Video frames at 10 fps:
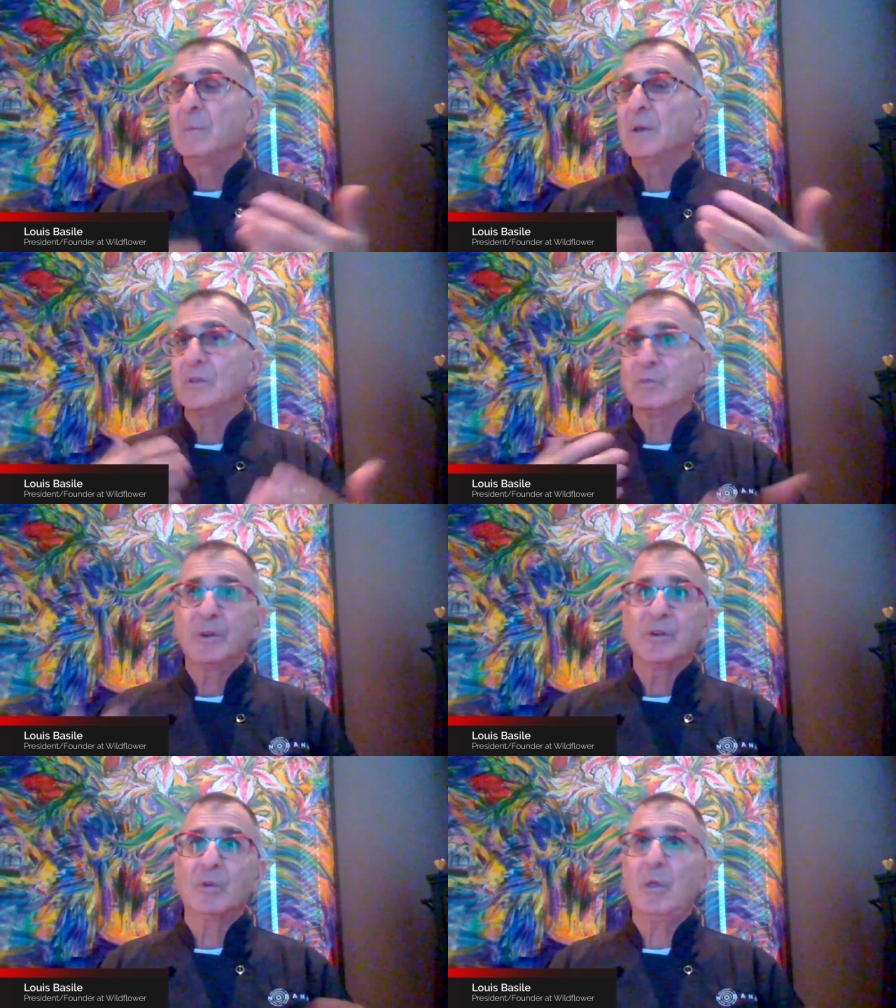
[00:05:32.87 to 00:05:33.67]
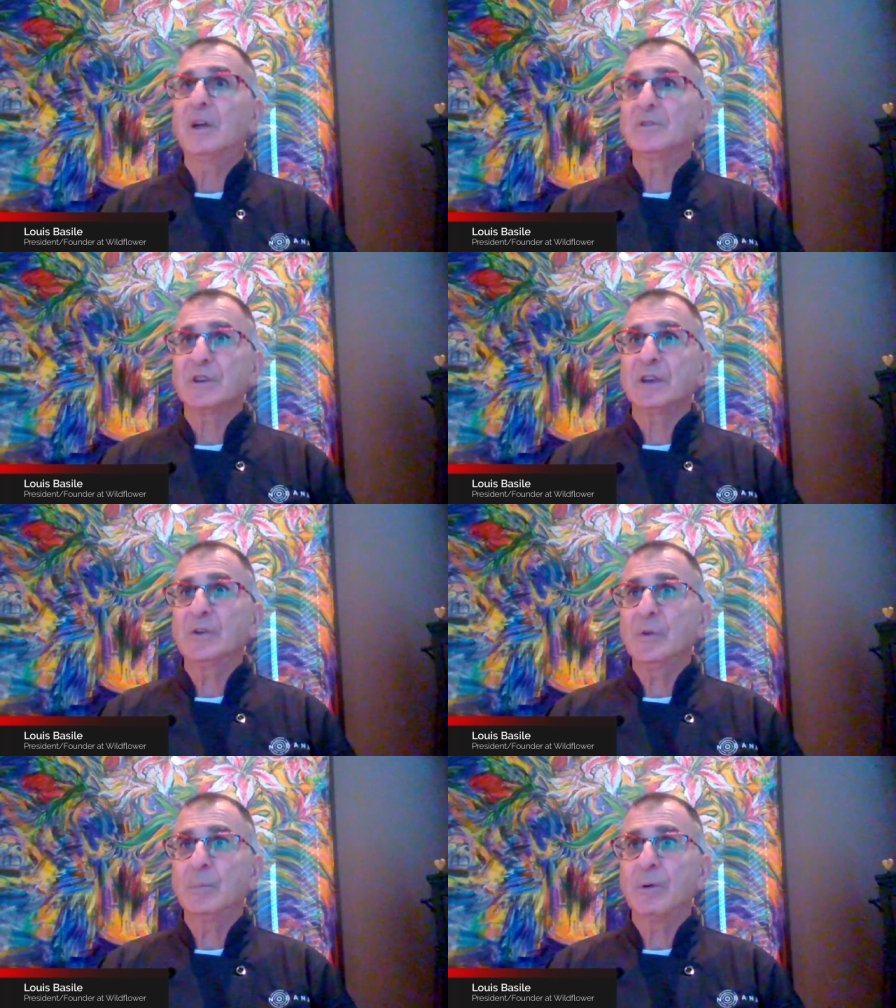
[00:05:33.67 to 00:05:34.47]
Because when you're launching a
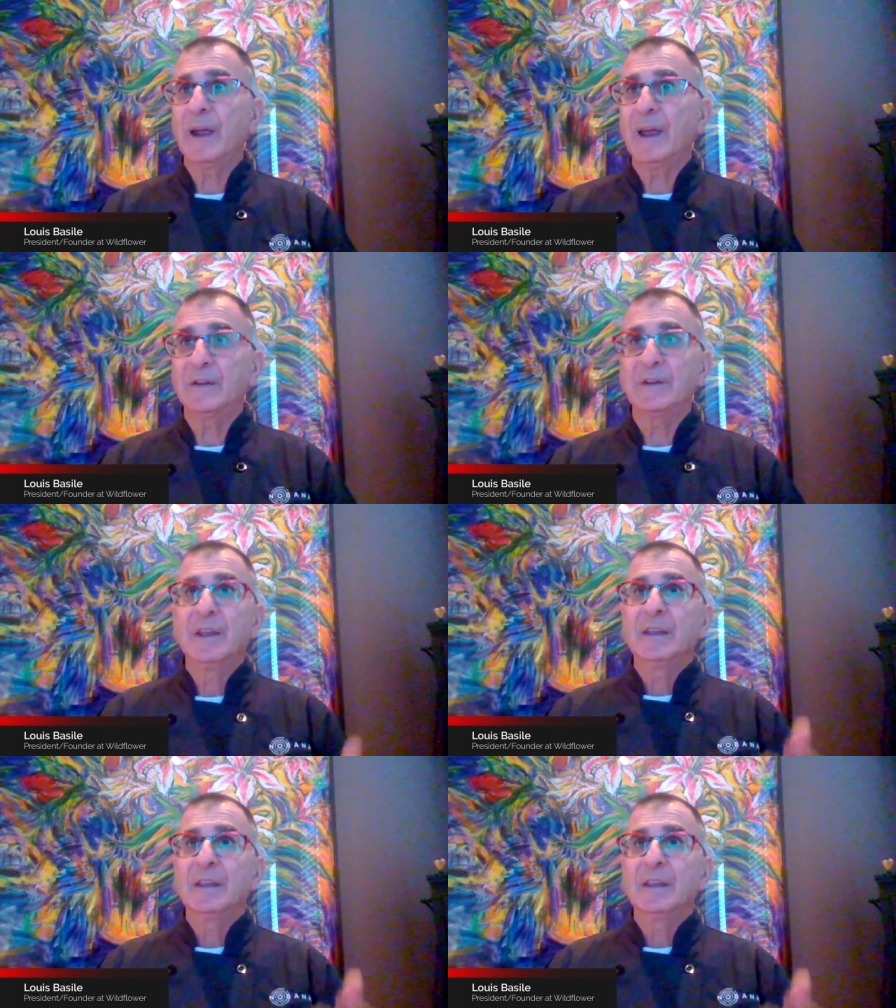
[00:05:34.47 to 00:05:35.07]
new brand,